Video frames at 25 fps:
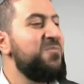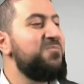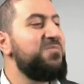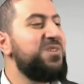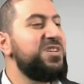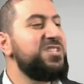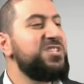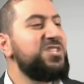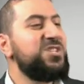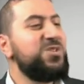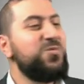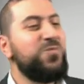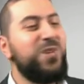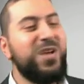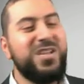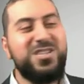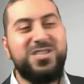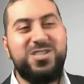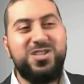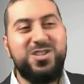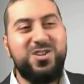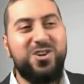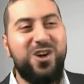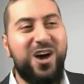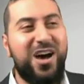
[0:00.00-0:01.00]
but she went
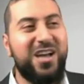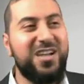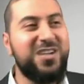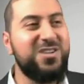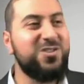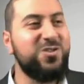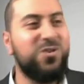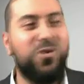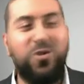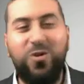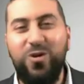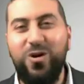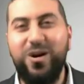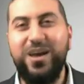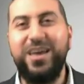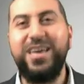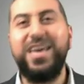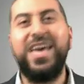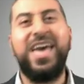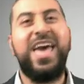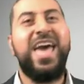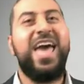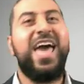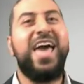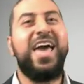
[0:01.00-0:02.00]
she got a
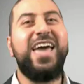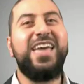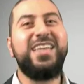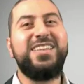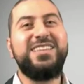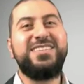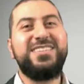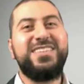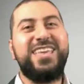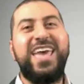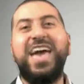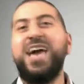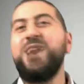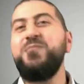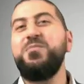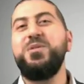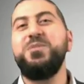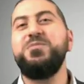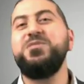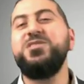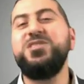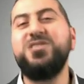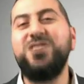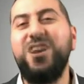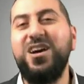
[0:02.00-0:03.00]
toy and yeah
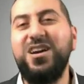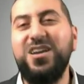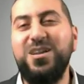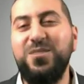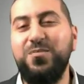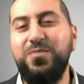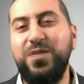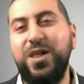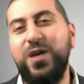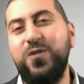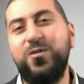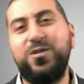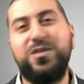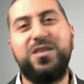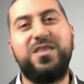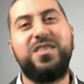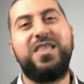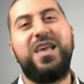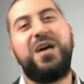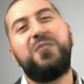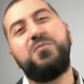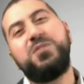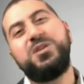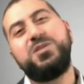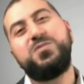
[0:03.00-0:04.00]
maybe she's not gonna play with it
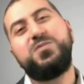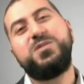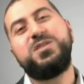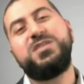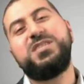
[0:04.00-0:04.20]
that much,